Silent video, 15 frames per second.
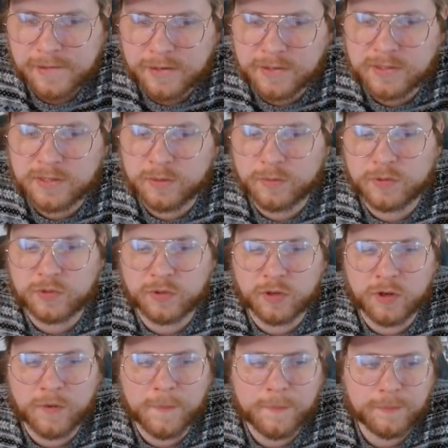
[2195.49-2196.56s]
Let's see what we
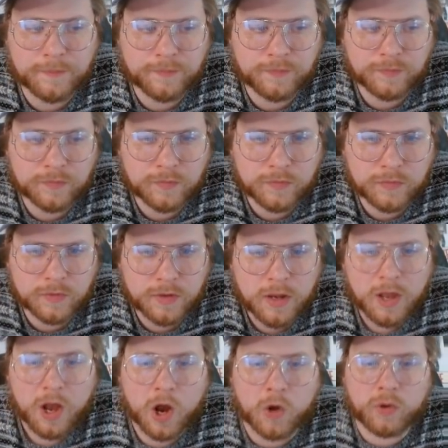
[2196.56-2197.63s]
draw.
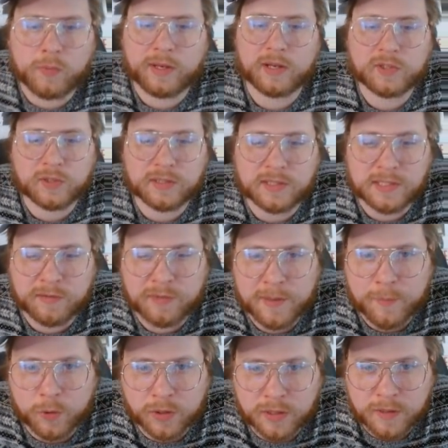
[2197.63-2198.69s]
Oh, we also get to see if they
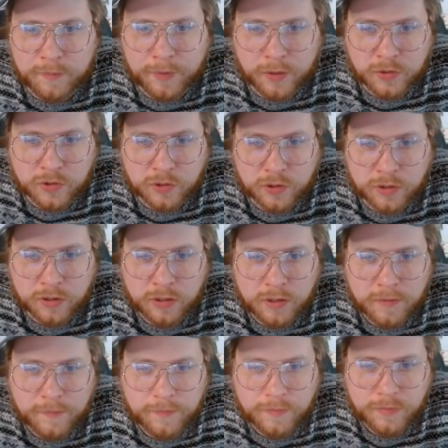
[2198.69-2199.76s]
boarded in Belcher.
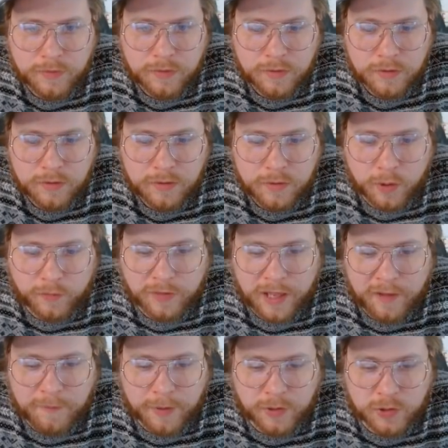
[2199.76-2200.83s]
Or if they
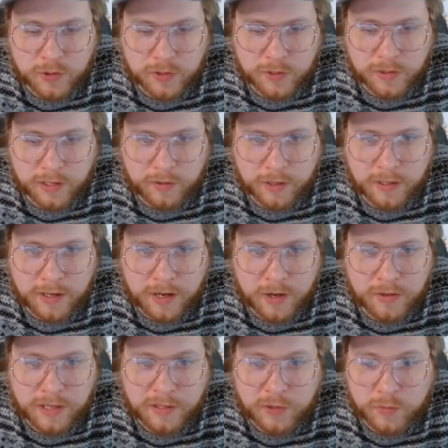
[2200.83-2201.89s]
have Belchers in their deck right now,
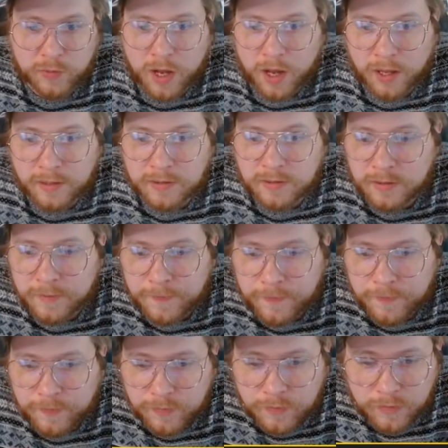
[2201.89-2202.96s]
and they do not.
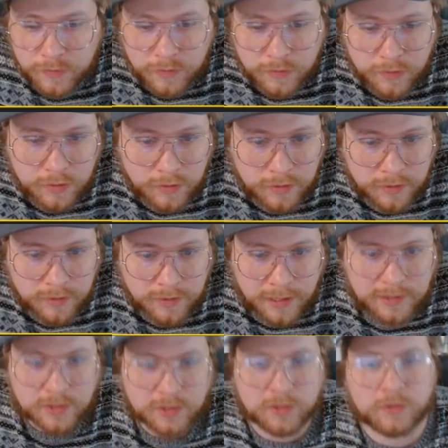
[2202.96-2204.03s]

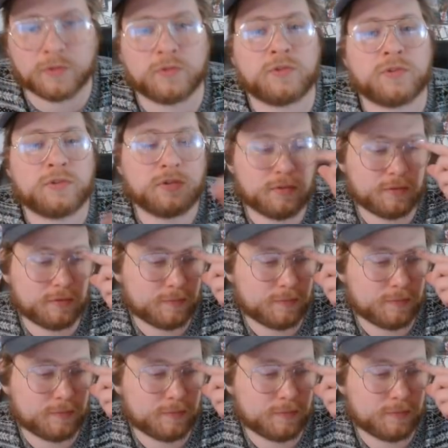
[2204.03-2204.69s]
That's huge.